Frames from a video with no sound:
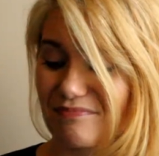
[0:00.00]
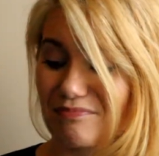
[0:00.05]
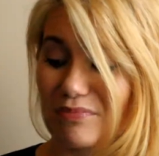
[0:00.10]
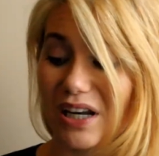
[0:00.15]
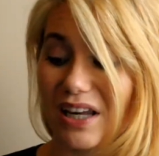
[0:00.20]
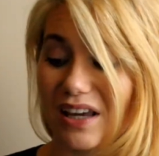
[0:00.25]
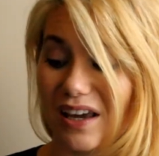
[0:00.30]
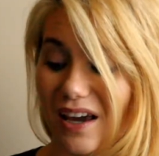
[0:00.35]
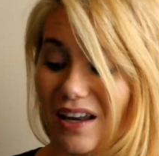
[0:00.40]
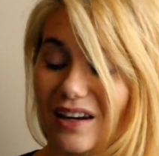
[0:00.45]

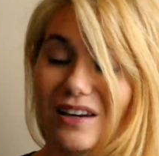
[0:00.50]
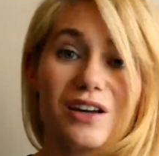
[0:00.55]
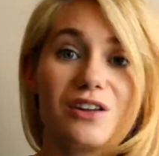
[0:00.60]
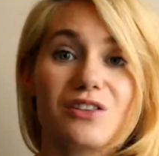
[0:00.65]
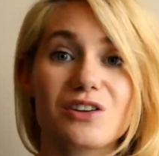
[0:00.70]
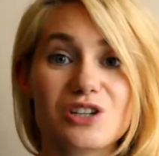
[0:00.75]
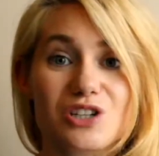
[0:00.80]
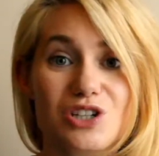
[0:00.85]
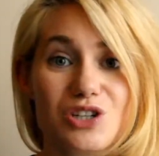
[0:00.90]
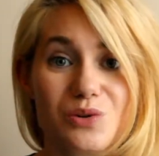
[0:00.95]
But again,
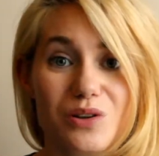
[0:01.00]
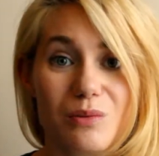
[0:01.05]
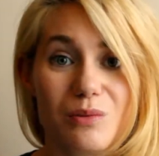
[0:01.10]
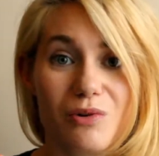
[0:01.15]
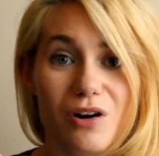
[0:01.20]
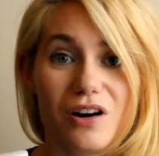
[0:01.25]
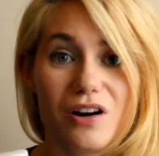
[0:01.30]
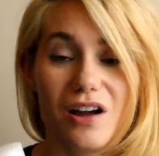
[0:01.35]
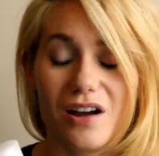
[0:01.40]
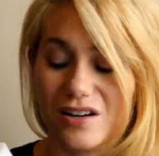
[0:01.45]
nothing to do with the
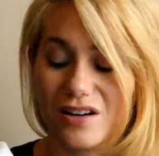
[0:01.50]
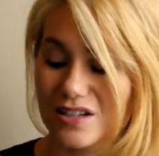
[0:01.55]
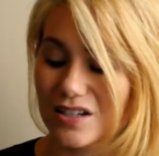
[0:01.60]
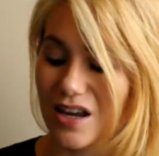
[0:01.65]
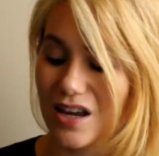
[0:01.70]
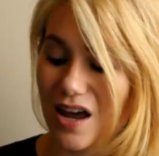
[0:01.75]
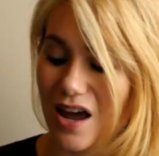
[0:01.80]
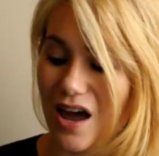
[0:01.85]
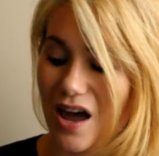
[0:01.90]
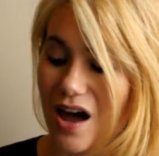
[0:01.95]

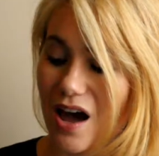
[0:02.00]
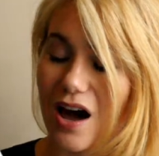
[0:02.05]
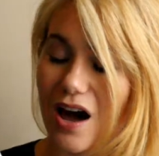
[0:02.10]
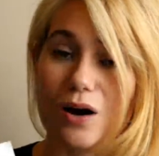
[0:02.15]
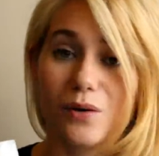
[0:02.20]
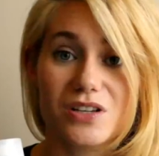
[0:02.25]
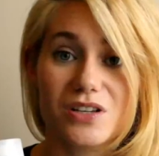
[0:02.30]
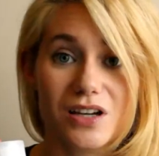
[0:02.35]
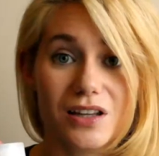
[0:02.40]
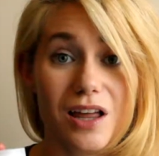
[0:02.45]
product,
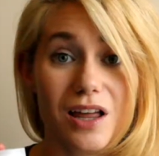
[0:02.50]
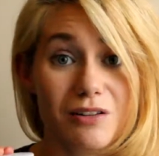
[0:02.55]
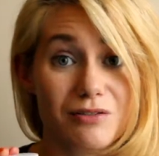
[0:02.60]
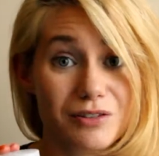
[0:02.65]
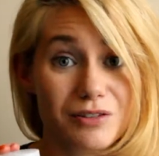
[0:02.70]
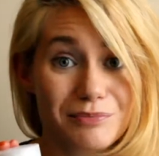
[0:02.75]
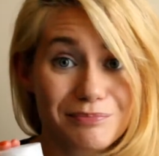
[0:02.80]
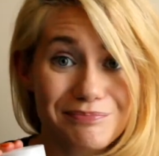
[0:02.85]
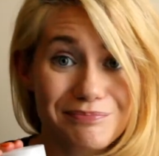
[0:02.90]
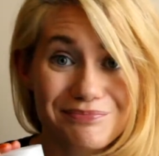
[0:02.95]
which I love.